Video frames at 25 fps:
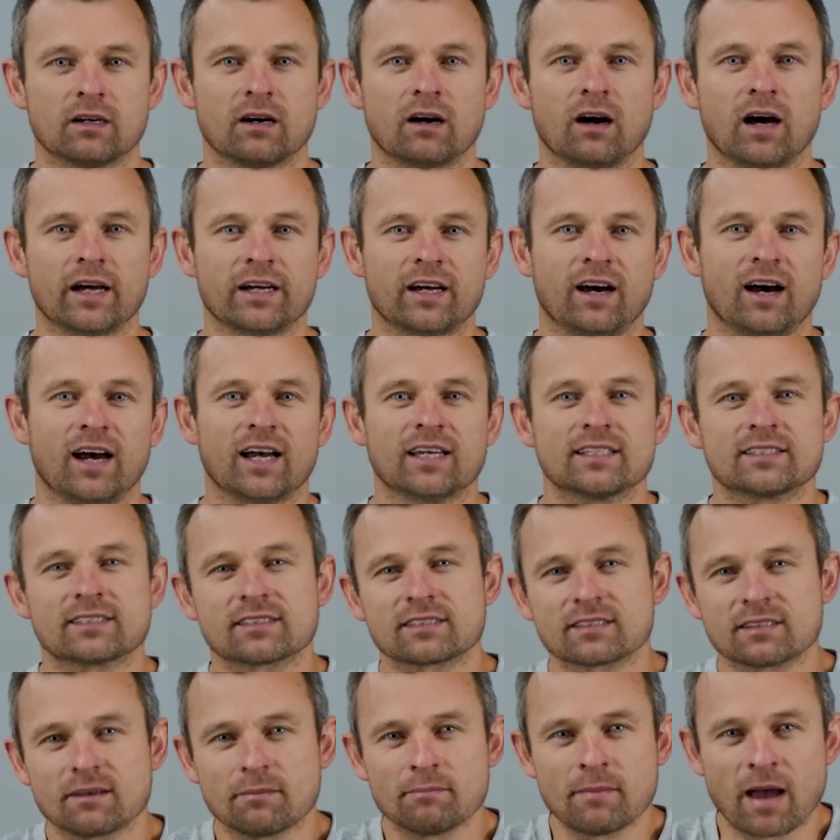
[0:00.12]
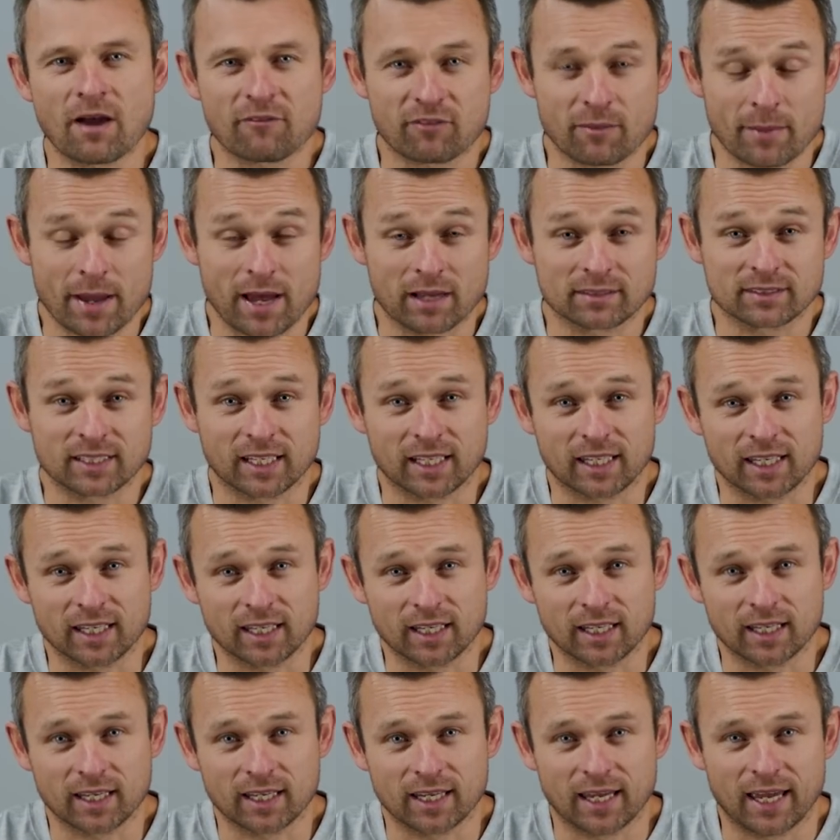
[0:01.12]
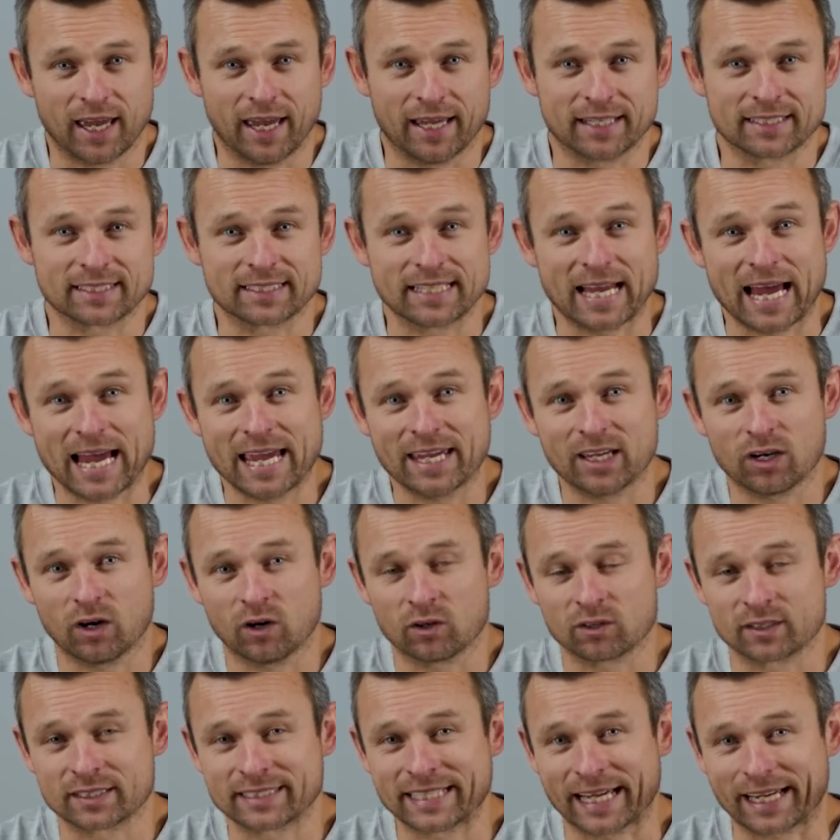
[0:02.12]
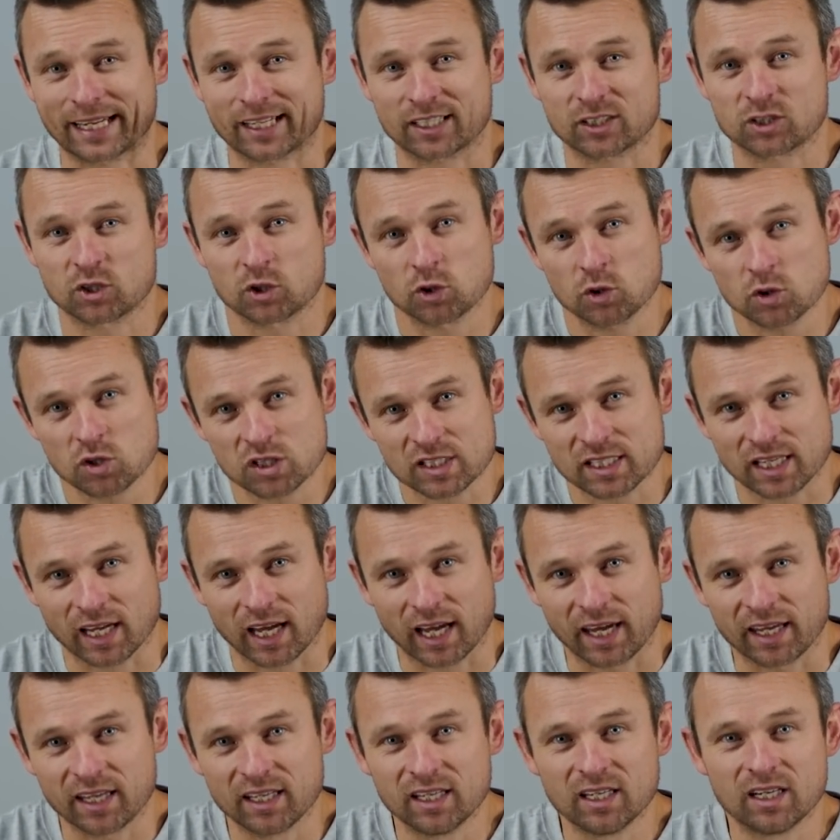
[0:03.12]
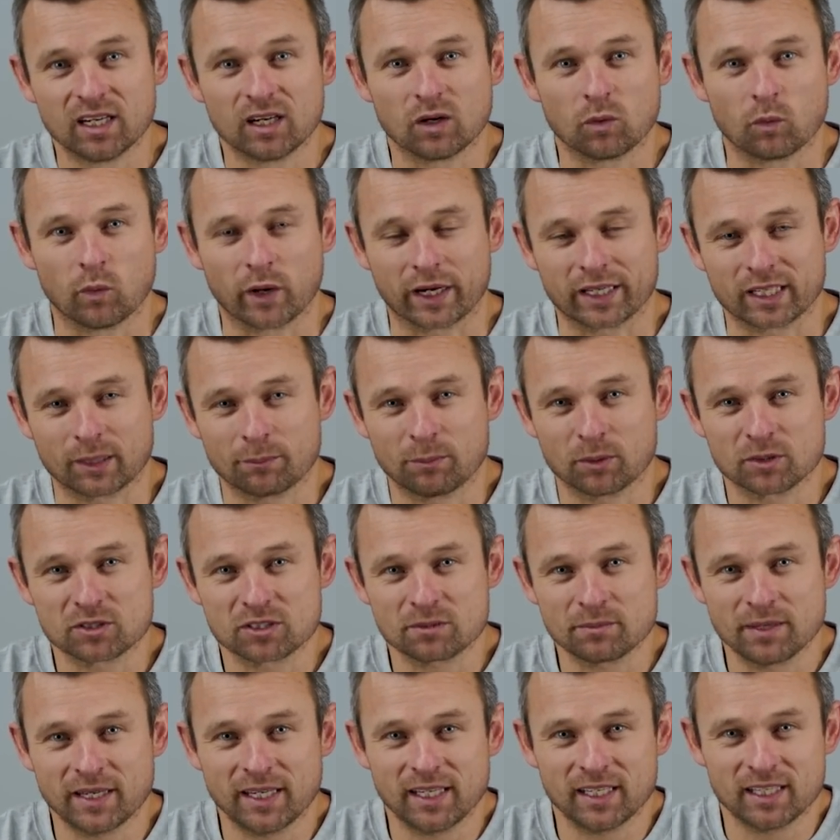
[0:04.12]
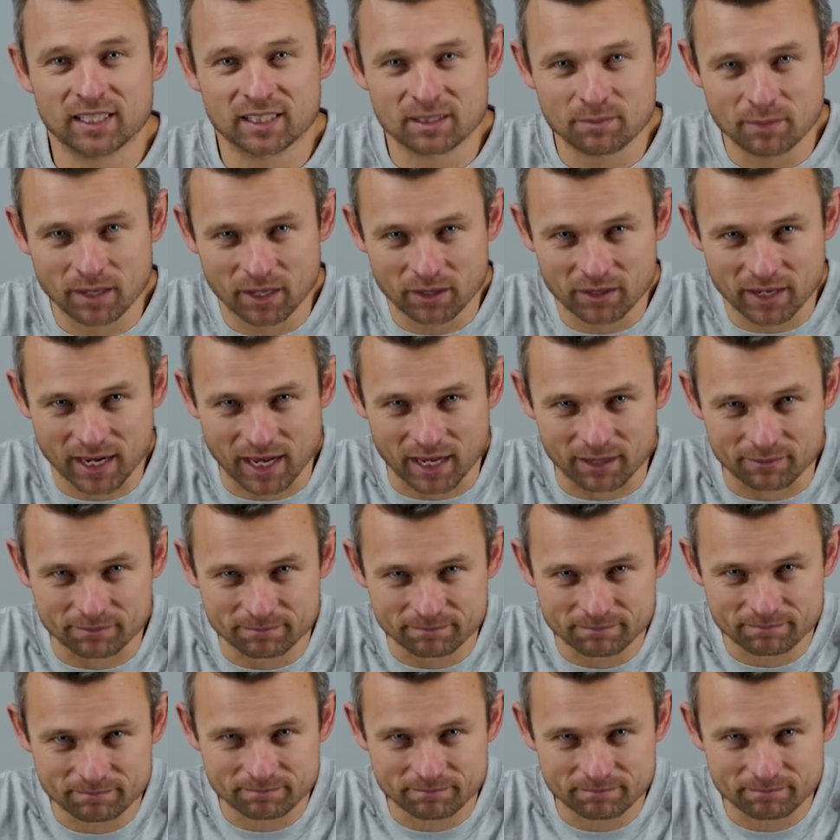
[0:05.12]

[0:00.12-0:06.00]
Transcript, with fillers: Hi guys, Matt from Haltech here, and today on Tech Tuesday, we're going to put some heat in the motor.